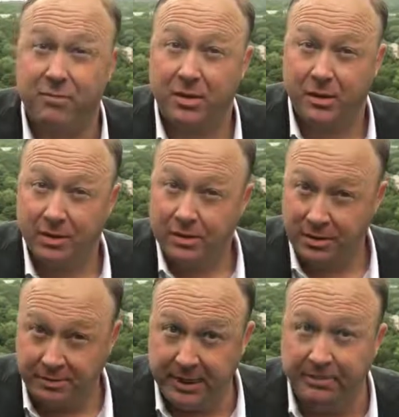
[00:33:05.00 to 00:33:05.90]

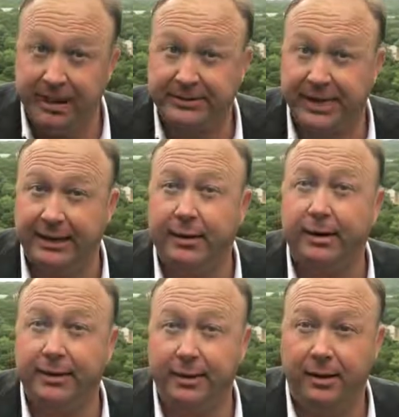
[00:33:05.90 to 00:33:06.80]
You think about that
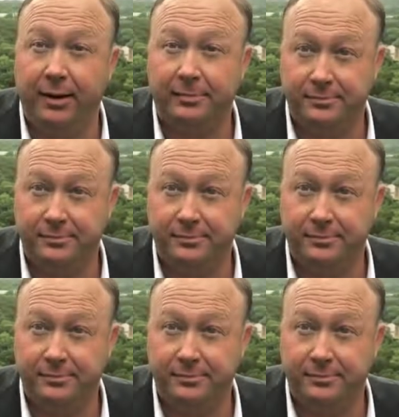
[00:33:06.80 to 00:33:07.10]
long and hard.